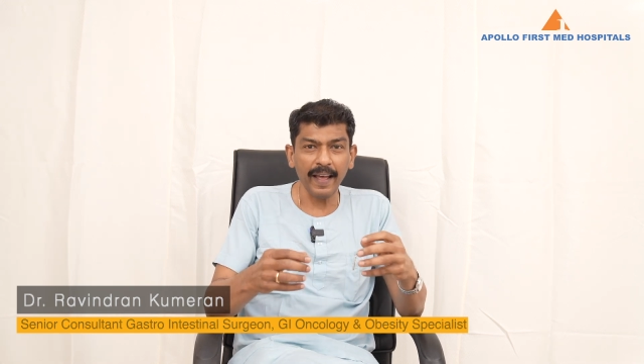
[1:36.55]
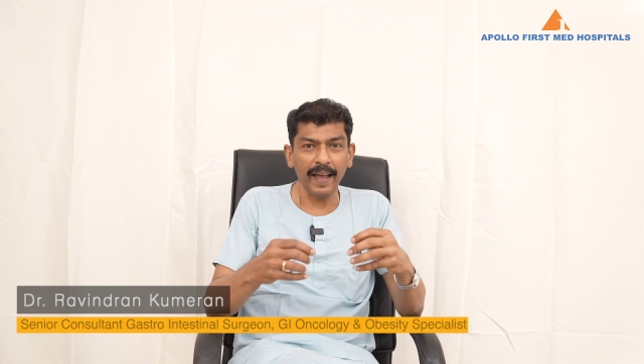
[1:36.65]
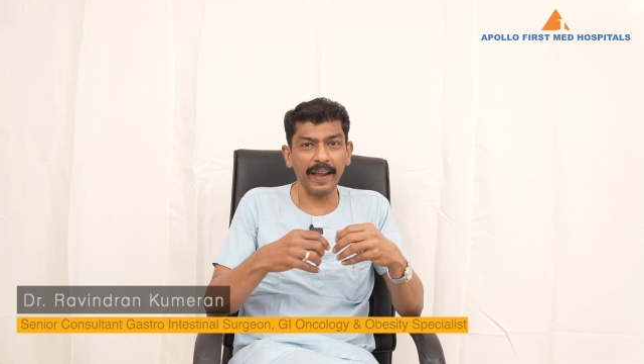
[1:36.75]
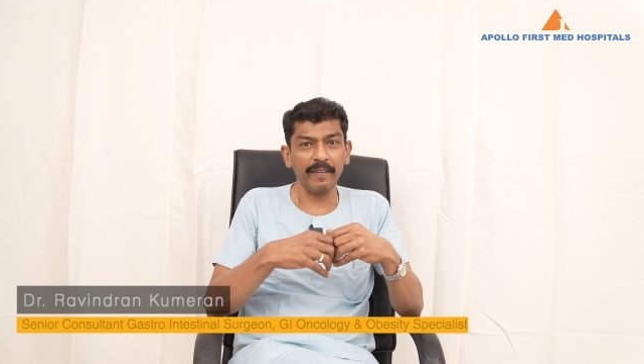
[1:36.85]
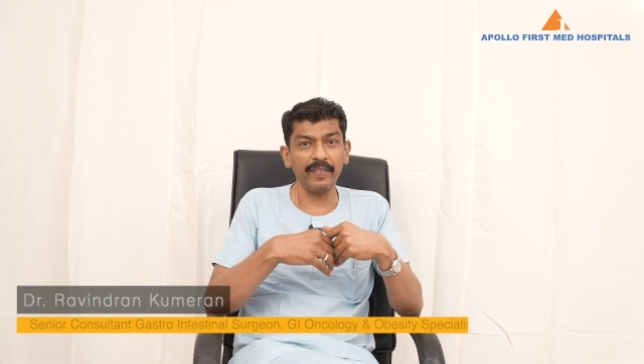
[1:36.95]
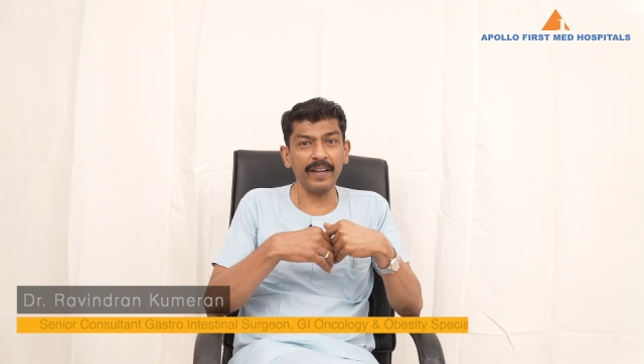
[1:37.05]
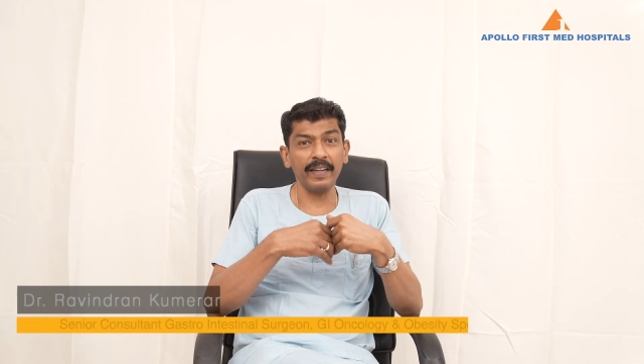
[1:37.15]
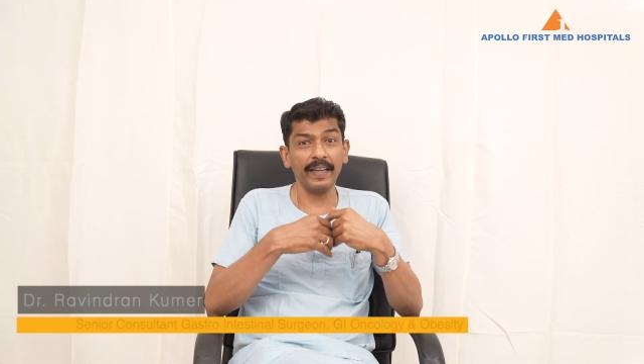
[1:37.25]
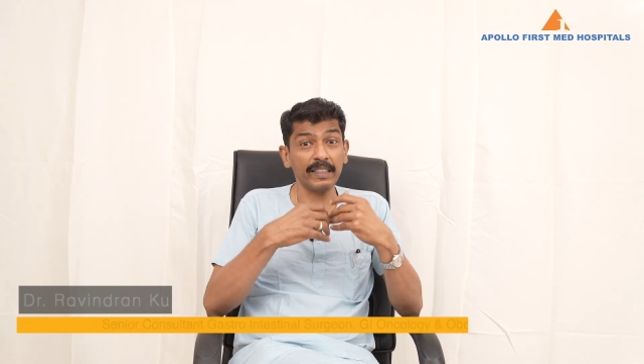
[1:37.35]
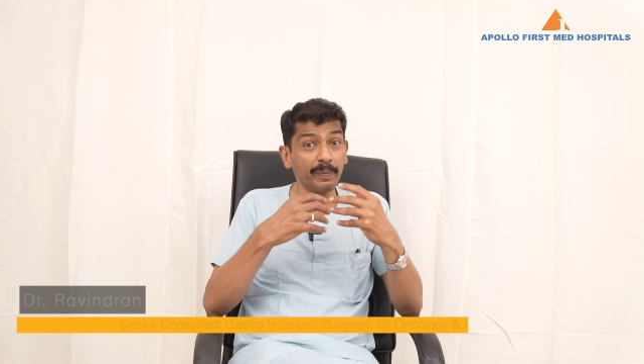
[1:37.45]
and
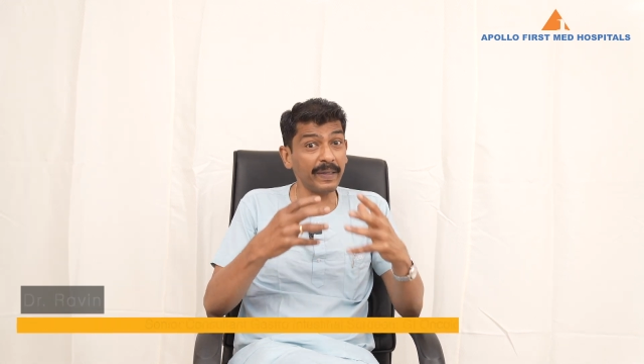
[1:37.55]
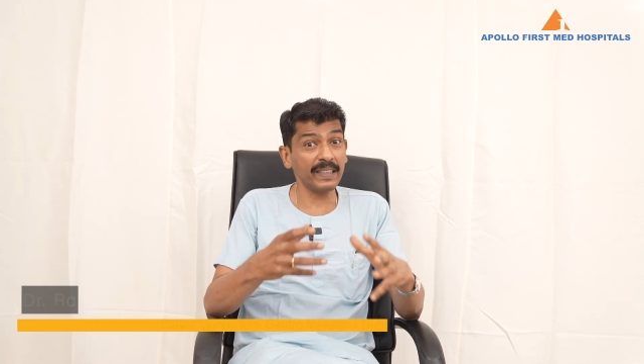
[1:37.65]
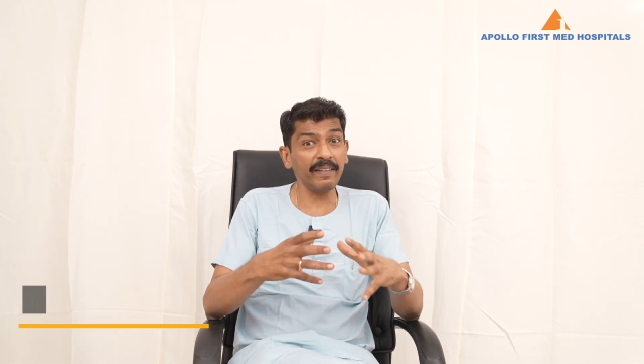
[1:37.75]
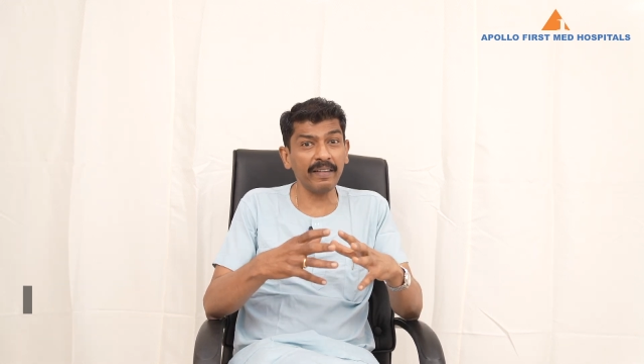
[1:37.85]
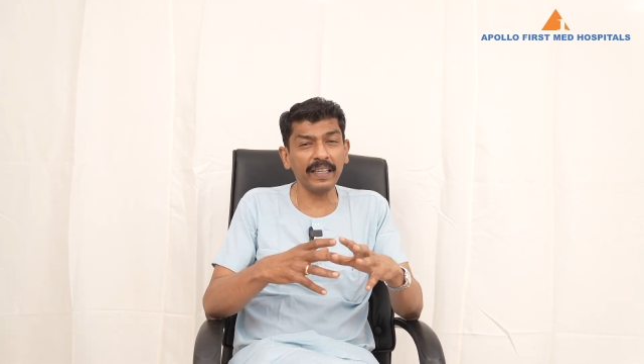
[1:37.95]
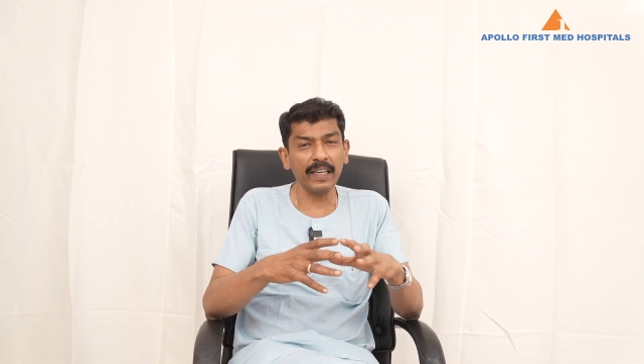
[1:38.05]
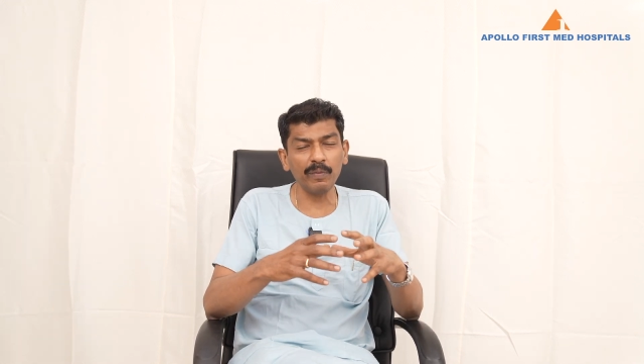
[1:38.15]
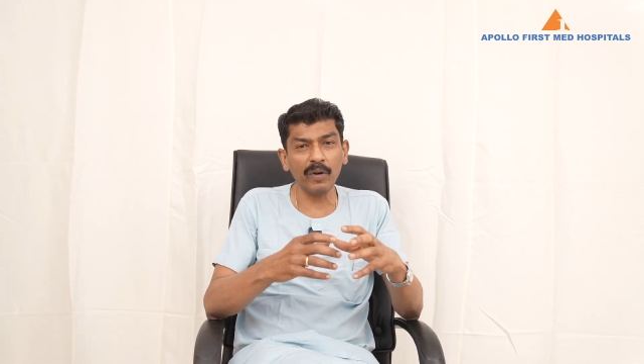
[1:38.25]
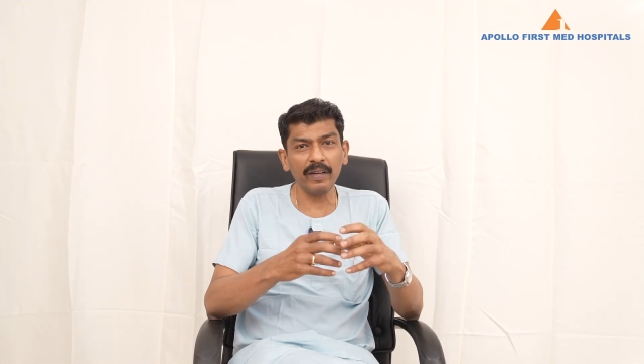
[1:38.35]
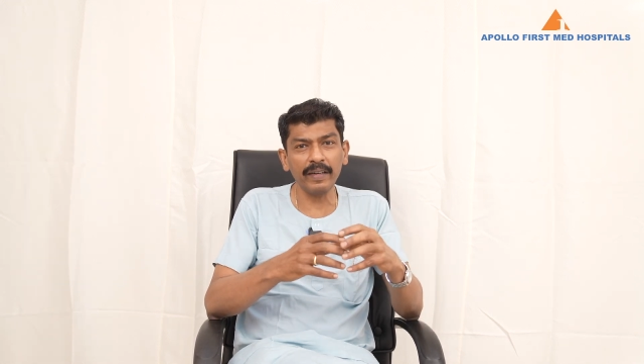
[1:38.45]
especially when they're
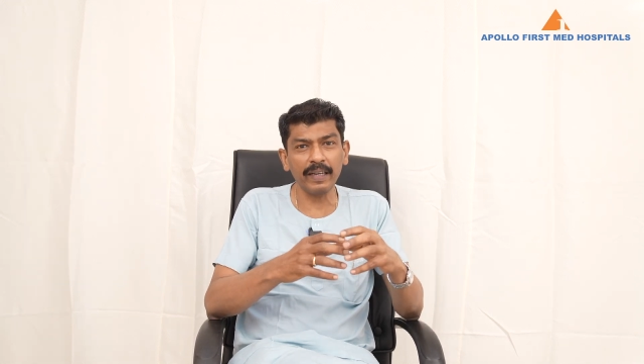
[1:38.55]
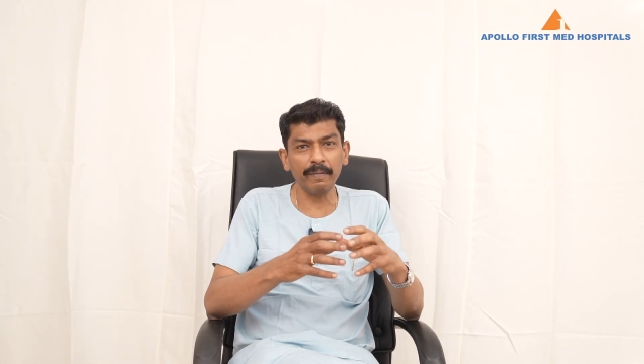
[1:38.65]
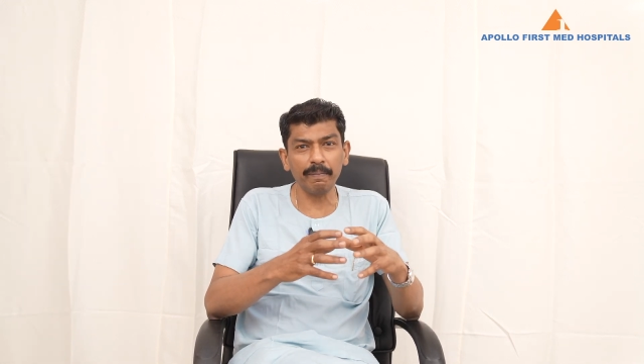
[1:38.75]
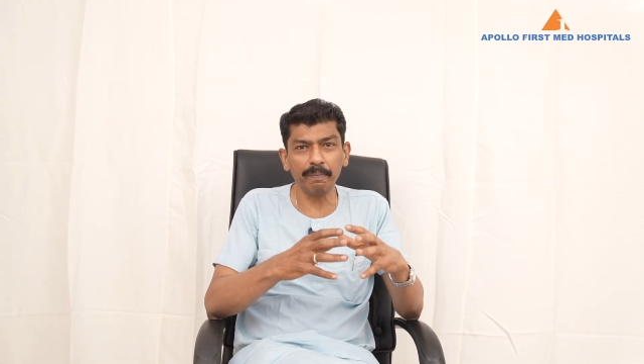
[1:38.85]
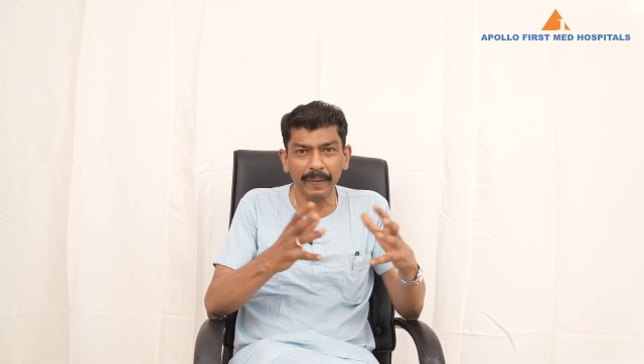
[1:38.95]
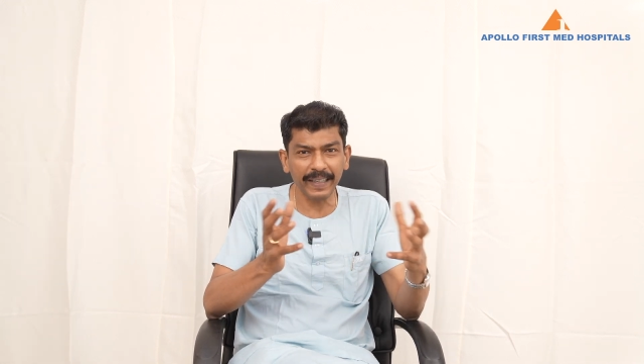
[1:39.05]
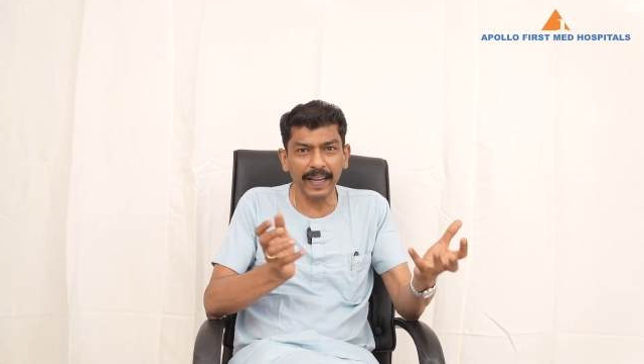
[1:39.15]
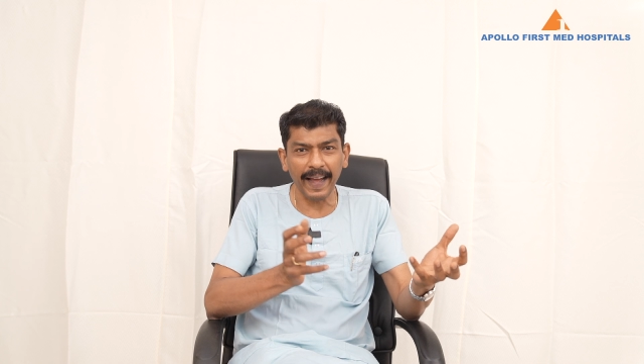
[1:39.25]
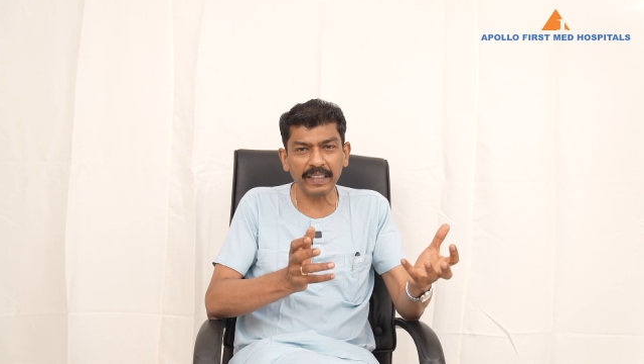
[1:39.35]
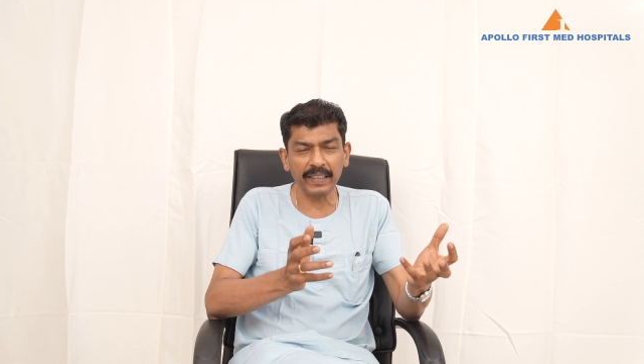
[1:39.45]
involved in a big
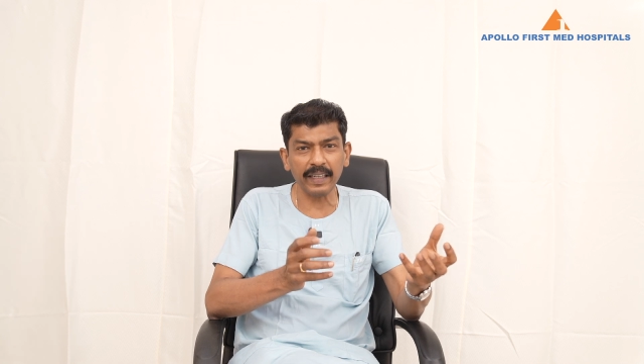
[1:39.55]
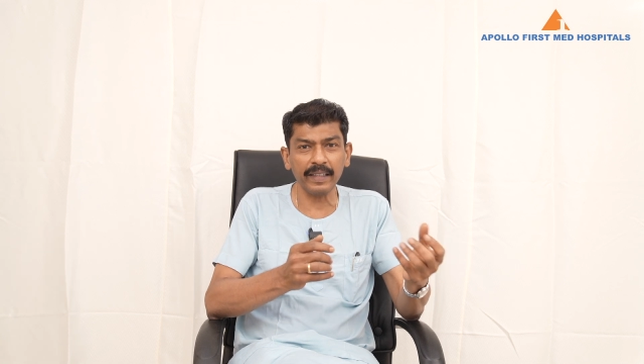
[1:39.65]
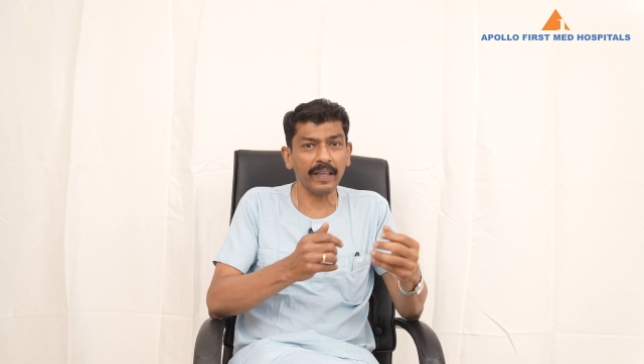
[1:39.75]
accident,